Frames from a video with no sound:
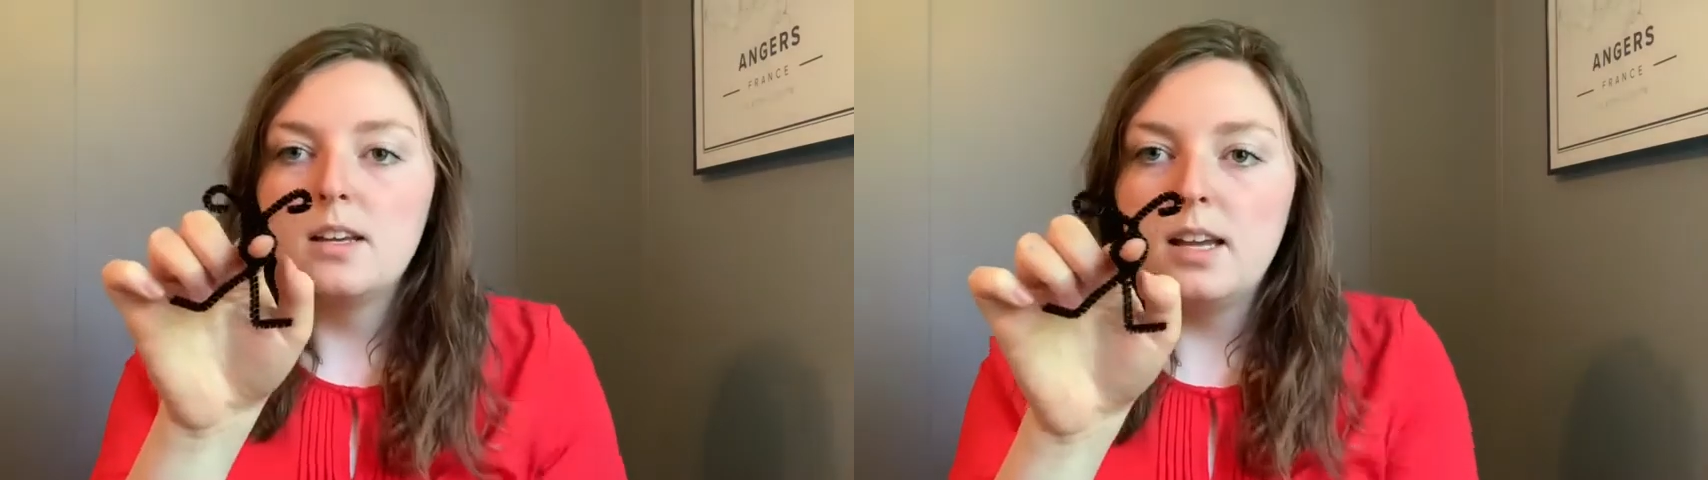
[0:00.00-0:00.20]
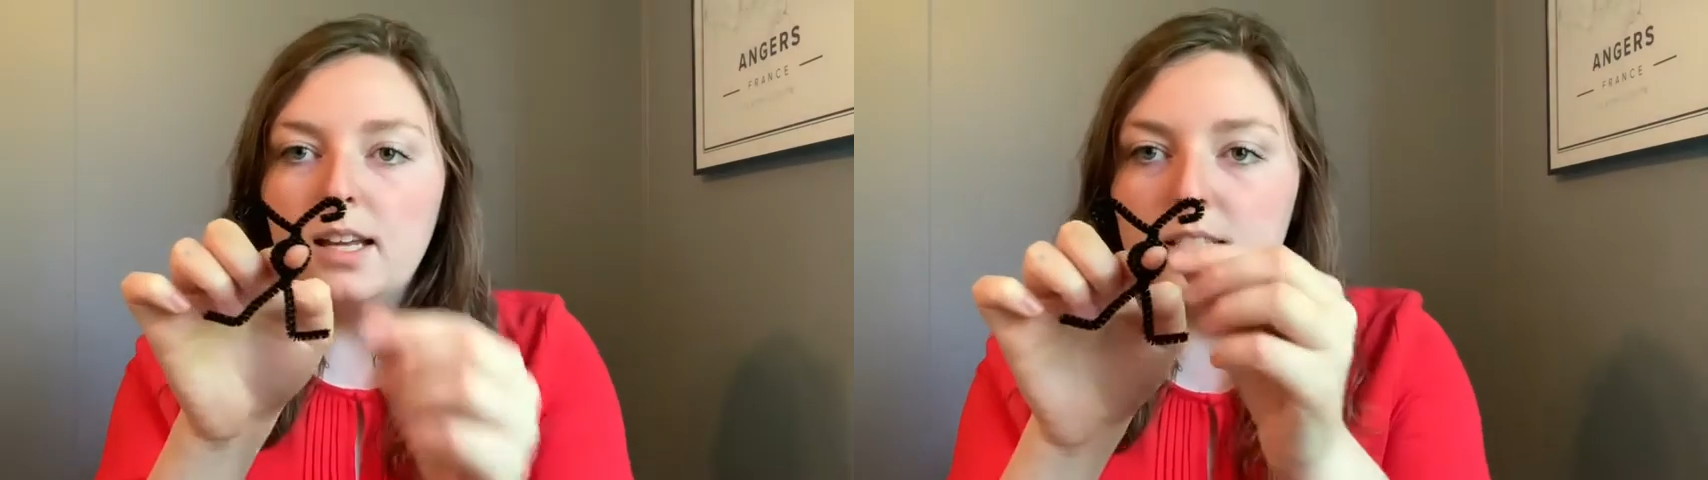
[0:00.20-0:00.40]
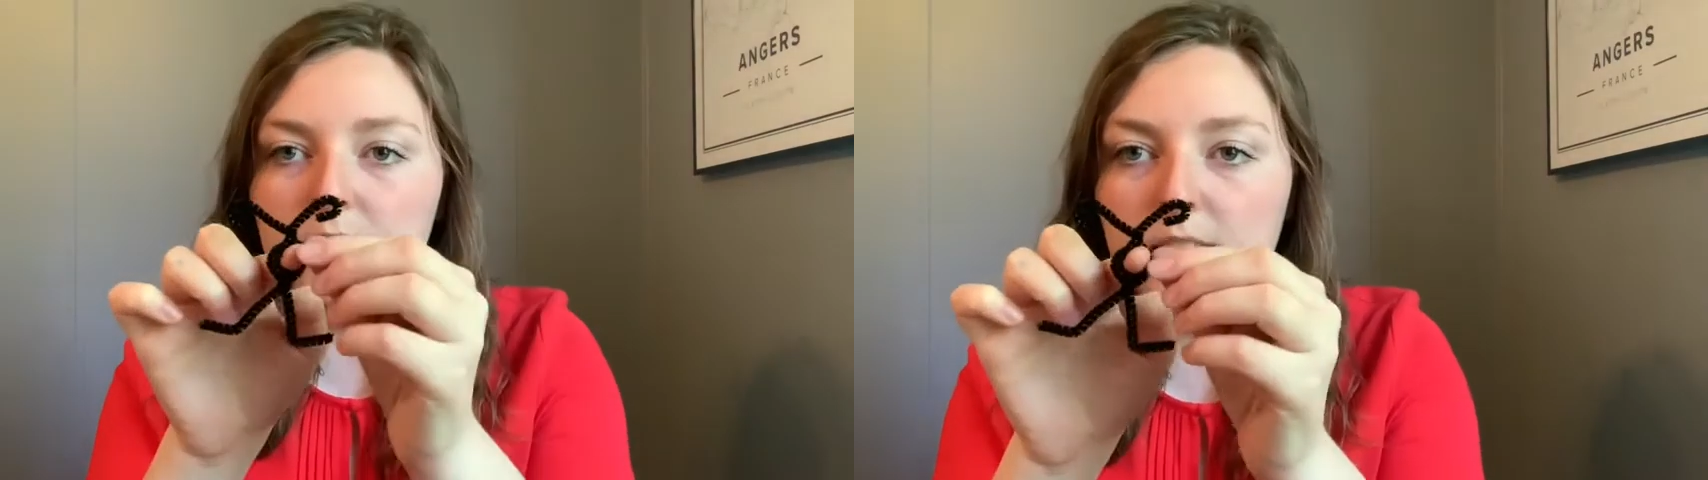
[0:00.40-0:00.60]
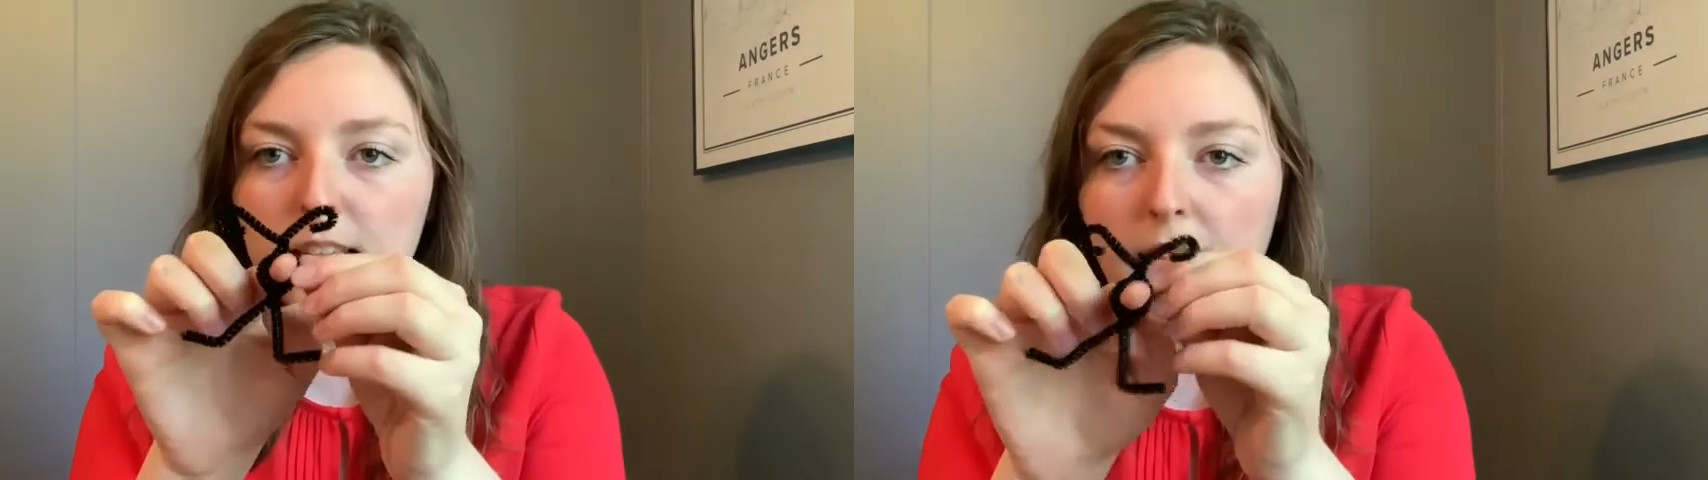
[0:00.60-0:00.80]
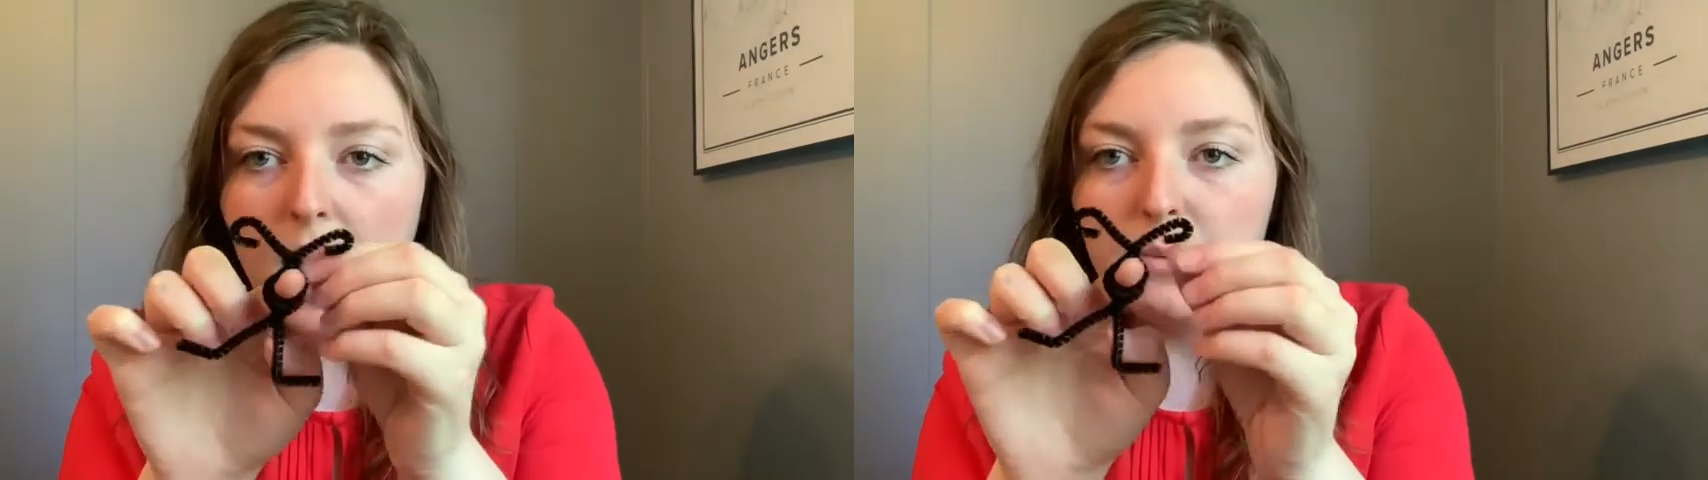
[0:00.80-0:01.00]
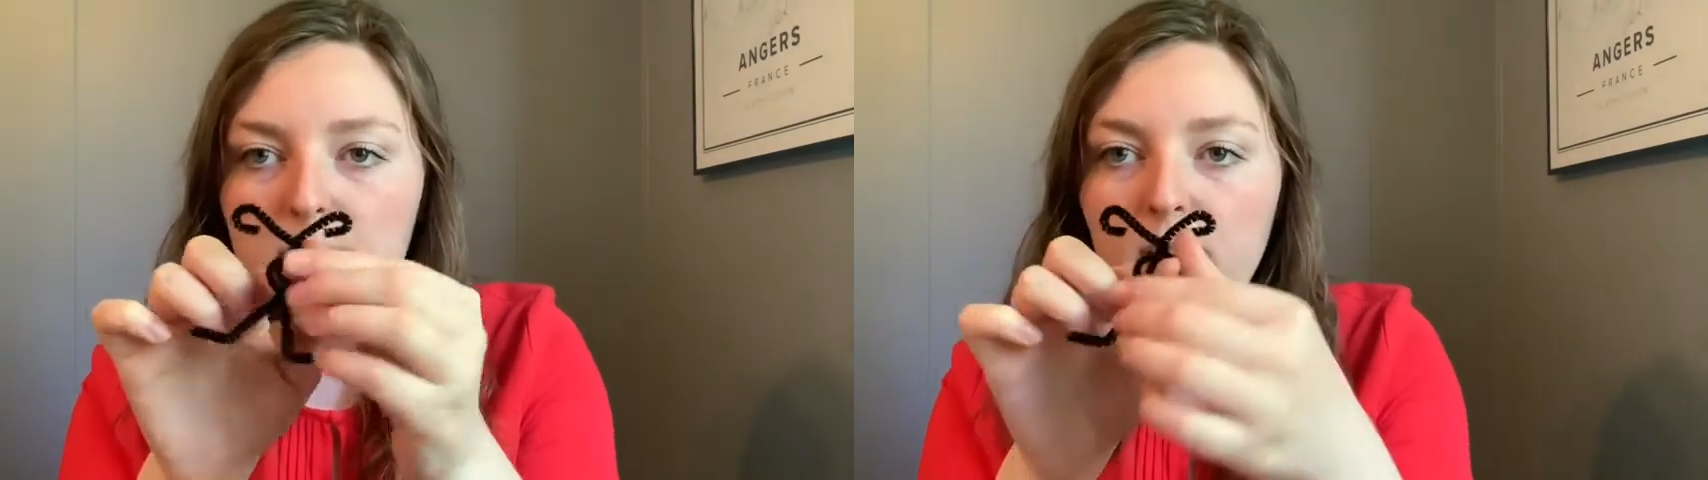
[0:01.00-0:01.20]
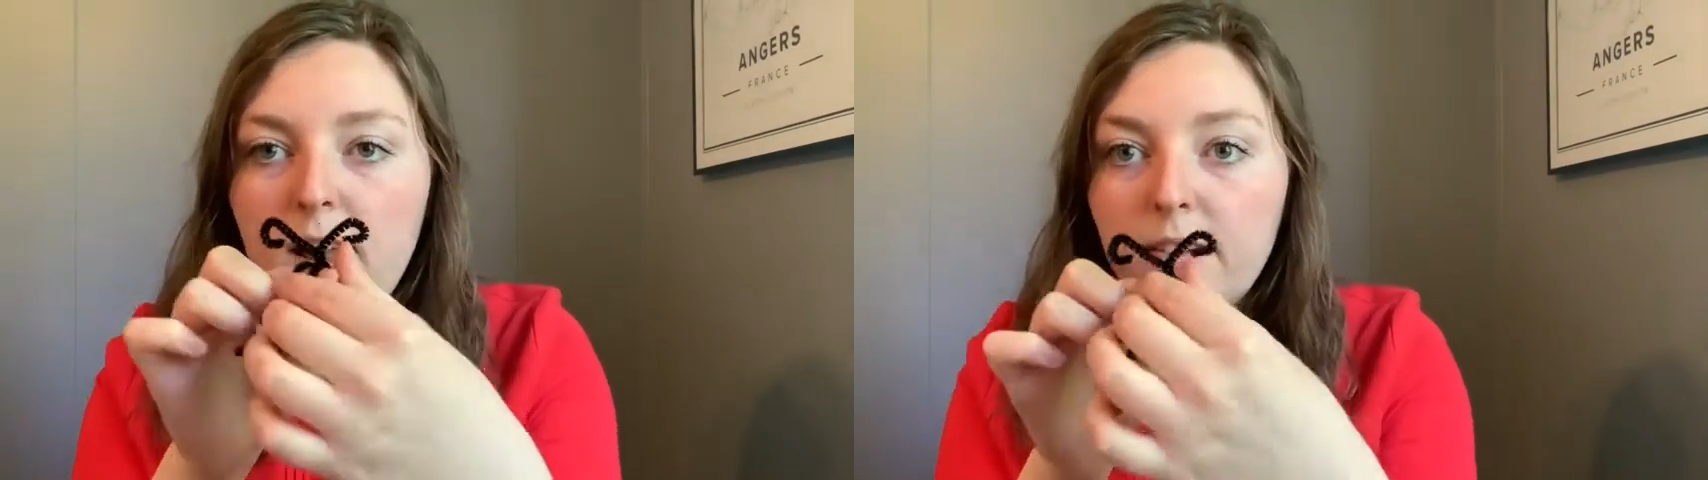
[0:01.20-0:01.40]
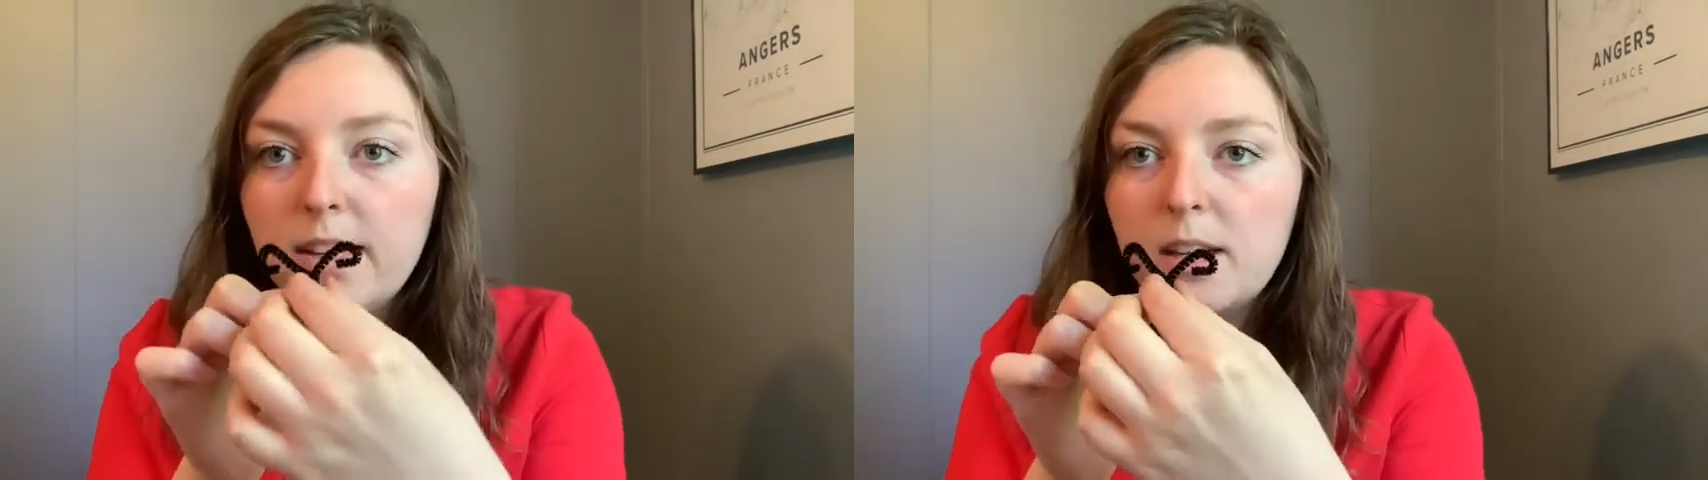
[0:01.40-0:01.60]
And just like that, we don't
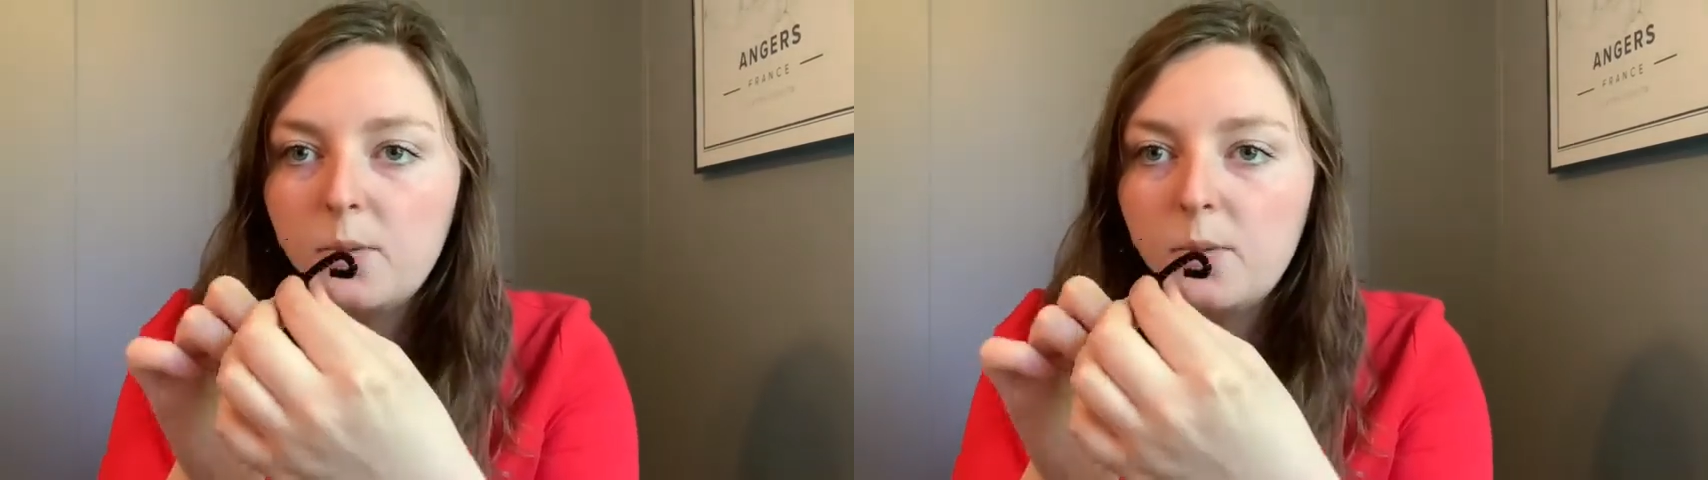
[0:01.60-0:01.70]
have any